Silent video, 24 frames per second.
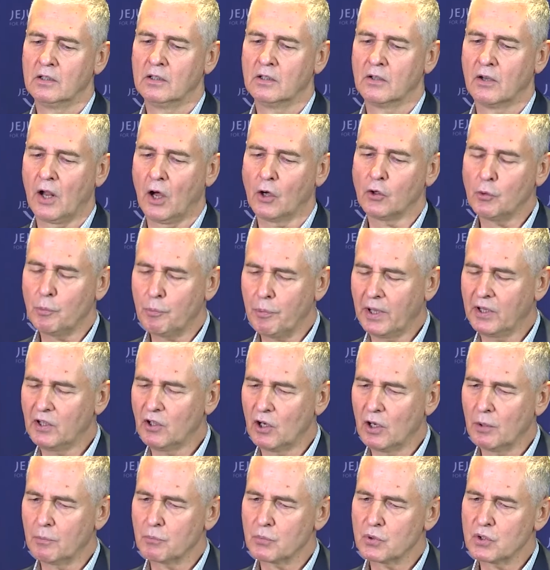Now the
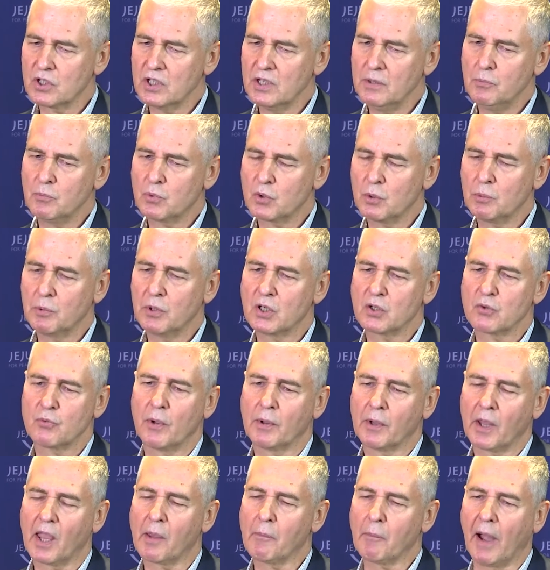pendulum seems to be
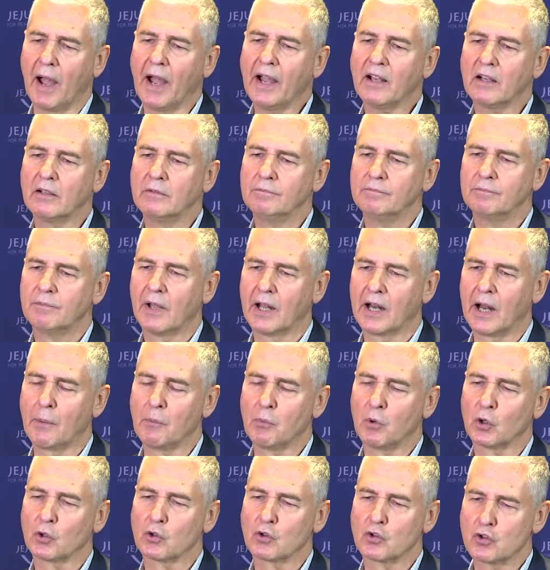swinging back, and I'm
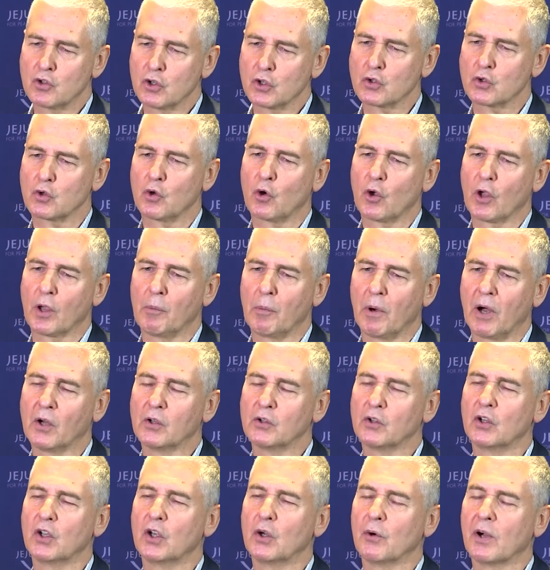not just talking about
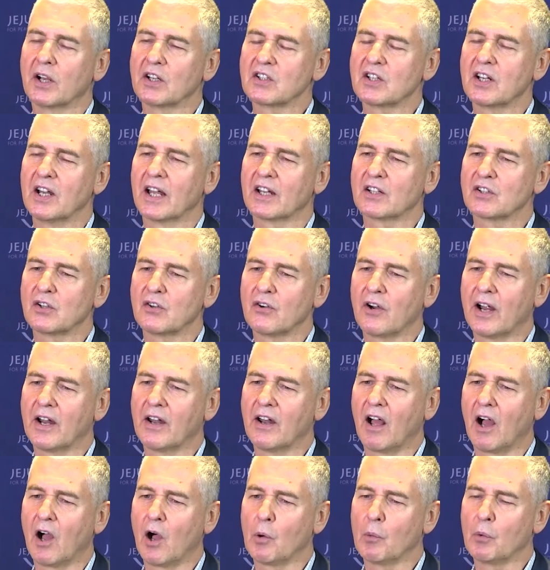the US election right
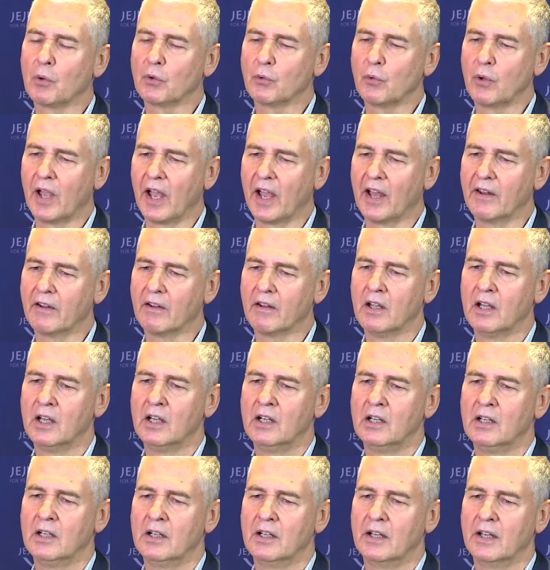now, but we had
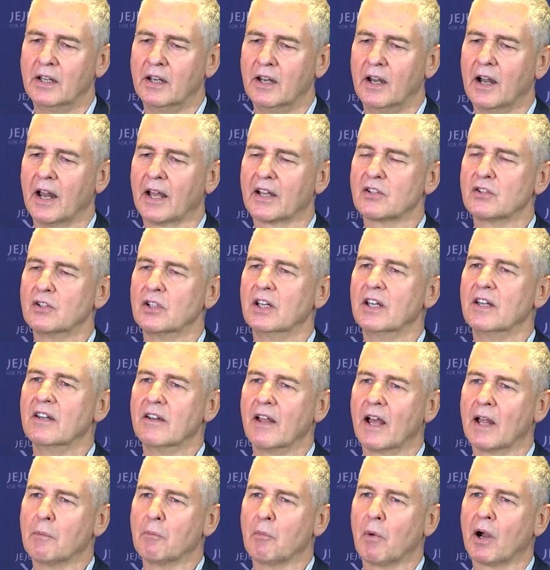an election in
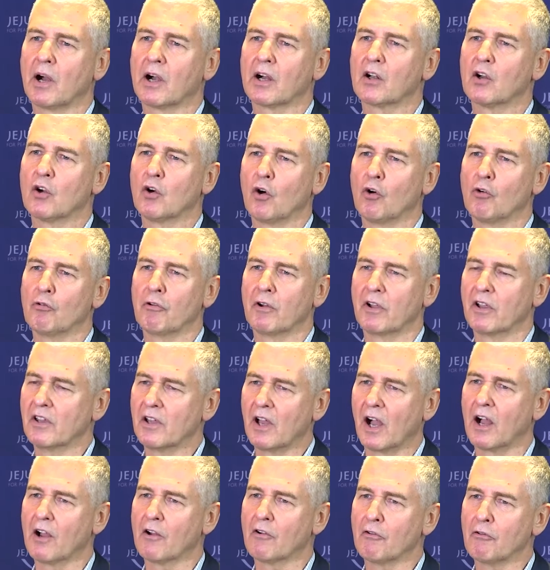Denmark of a
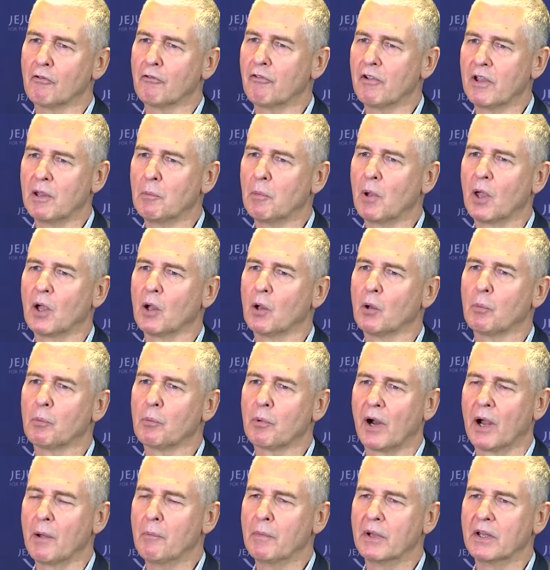young female
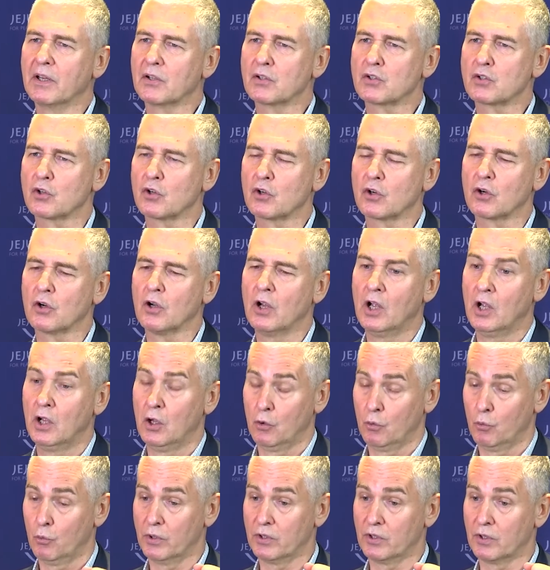prime minister
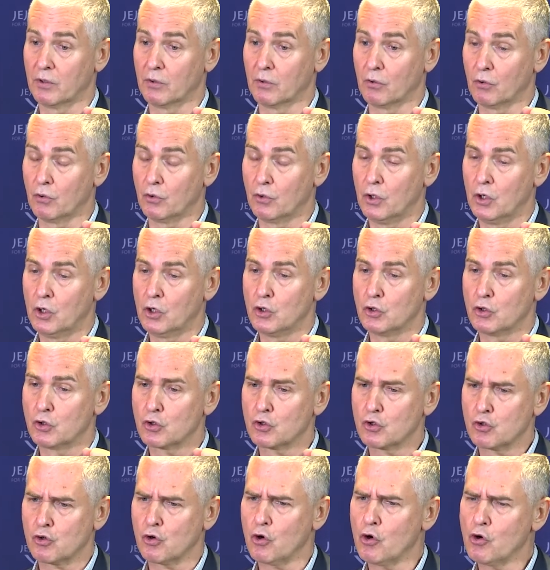with a
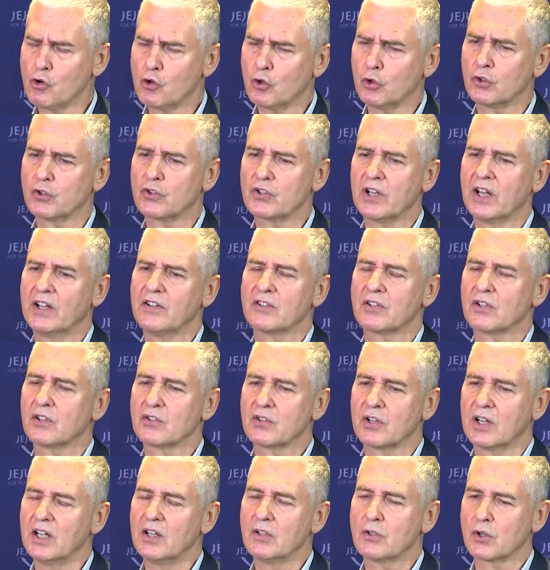strong consensus
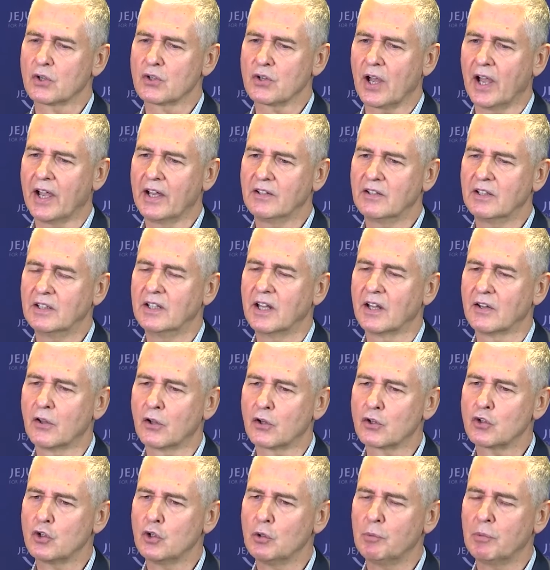in society that there
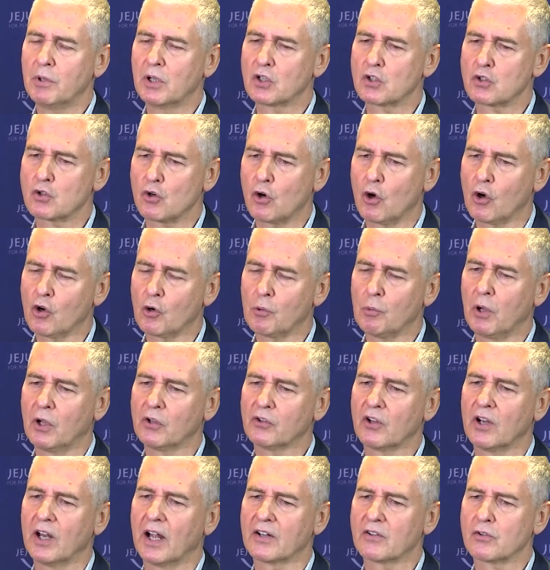should be a stronger
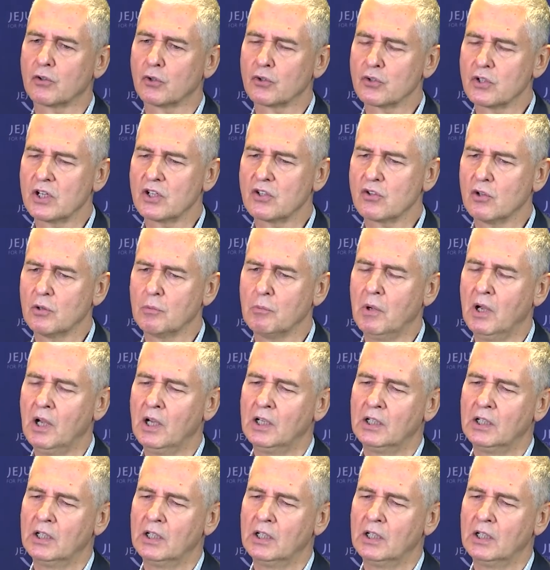multilateral system,